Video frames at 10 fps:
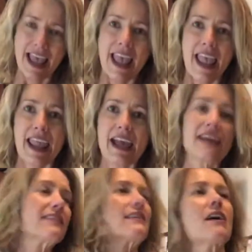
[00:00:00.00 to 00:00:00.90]

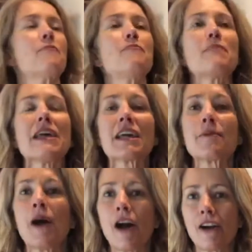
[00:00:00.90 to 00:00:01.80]
And a
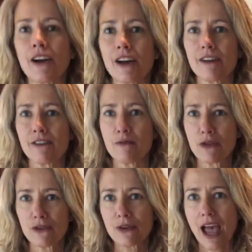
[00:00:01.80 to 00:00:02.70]
big part of
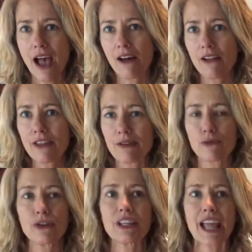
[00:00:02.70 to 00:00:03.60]
immune health
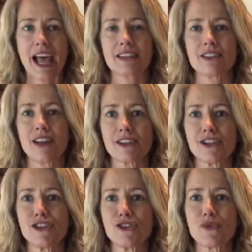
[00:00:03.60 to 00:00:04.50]
really has a lot to
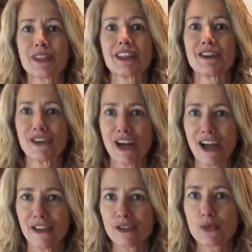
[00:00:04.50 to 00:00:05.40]
do with liver
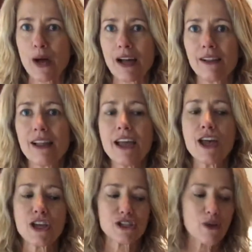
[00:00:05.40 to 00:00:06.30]
health as well.
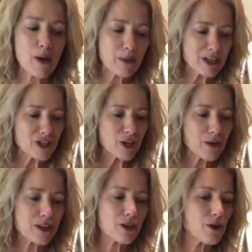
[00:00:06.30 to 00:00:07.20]
So I want to share
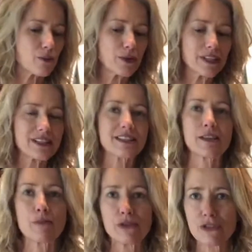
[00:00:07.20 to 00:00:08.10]
with you a really
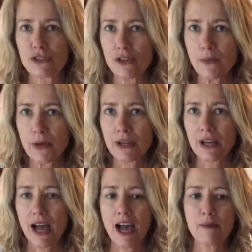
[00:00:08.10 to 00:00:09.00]
simple soup.
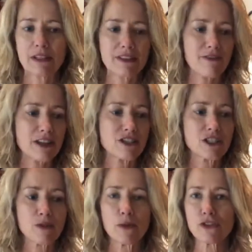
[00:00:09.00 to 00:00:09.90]
It's a
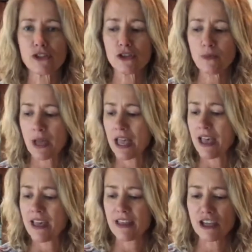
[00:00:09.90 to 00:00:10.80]
vegetable soup
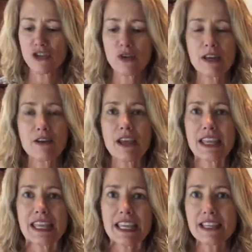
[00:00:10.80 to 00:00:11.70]
that you can
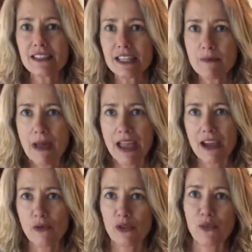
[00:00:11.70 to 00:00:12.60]
easily make
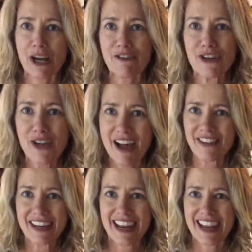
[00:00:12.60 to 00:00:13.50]
with whatever you have
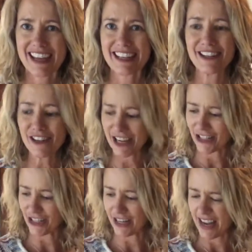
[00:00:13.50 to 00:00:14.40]
on hand in your
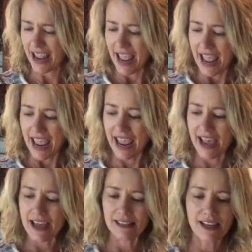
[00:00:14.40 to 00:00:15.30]
kitchen, and